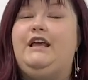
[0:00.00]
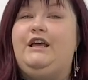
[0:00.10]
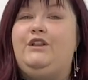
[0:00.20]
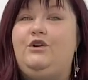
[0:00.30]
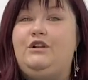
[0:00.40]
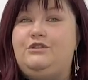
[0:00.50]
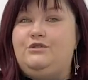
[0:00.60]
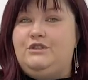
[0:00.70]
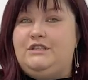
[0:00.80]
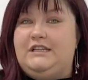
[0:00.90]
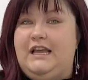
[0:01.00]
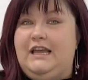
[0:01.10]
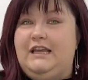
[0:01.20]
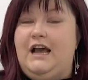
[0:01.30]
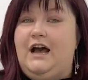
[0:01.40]
In order to
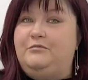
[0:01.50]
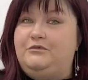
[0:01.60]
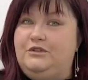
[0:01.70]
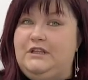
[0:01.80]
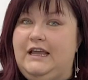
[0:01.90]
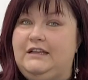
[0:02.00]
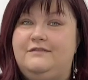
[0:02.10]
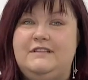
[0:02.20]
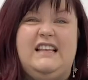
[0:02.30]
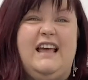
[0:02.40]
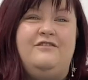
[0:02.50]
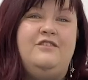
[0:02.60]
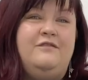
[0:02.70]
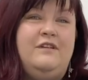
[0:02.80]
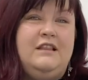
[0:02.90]
stay up to date with
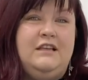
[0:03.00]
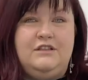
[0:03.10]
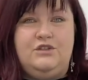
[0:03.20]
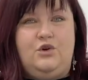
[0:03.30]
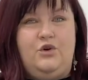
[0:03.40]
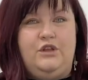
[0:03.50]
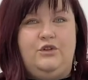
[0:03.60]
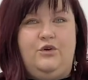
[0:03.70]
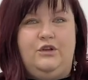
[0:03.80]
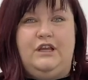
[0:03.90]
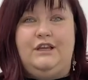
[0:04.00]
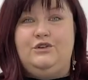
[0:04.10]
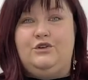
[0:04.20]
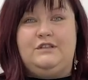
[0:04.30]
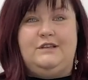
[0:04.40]
everything that is going on in
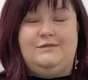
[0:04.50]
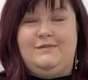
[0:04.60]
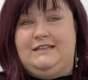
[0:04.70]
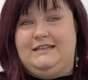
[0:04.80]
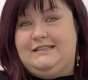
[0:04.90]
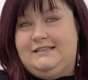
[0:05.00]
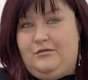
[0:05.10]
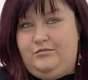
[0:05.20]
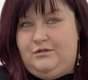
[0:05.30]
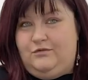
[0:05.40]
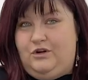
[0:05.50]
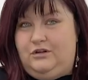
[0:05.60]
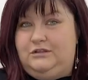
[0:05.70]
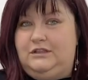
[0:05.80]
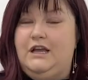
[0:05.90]
Yours Cosmetics stamping
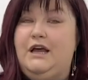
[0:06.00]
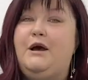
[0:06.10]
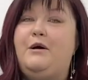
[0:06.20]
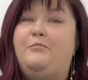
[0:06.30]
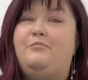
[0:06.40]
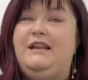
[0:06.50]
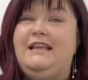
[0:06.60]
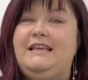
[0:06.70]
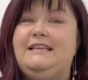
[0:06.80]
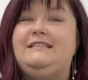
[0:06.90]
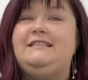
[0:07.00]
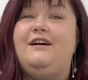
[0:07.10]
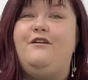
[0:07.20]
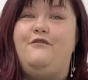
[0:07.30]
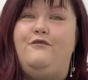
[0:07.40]
world, please
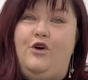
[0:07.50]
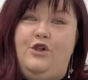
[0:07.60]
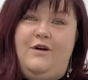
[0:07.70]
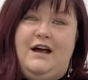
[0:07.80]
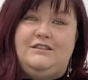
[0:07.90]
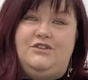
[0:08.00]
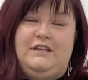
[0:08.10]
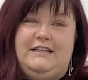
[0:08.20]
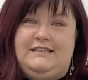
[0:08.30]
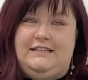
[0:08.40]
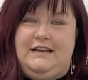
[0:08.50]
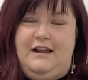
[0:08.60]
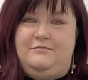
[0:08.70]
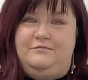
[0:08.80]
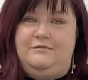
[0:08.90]
follow us on Instagram.